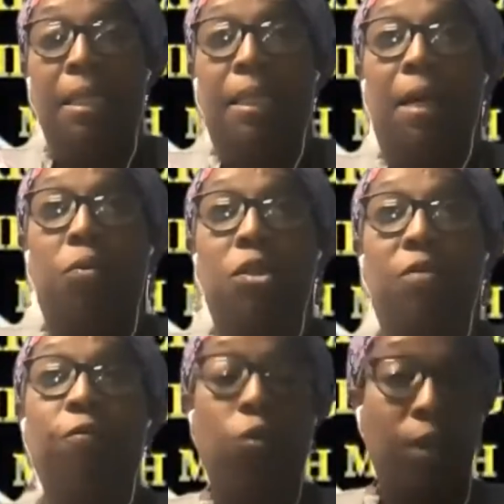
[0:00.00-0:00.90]
That was
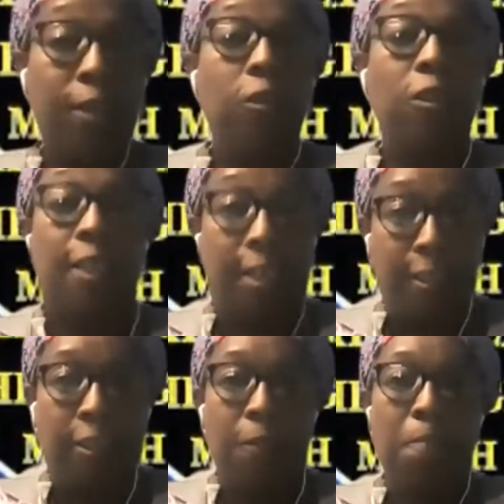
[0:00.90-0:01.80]
afforded to
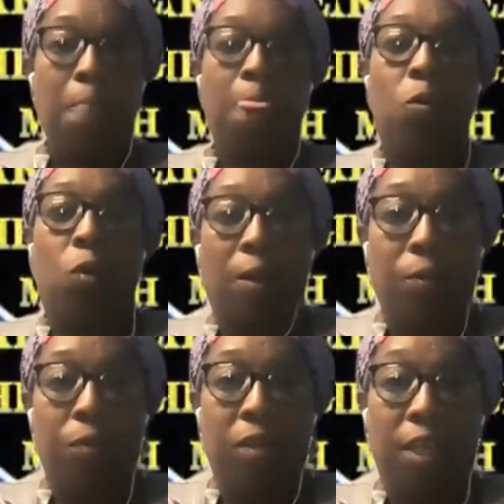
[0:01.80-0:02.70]
us while
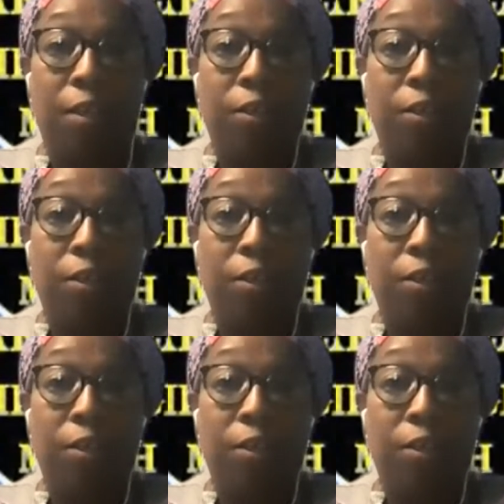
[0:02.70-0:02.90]
we were there.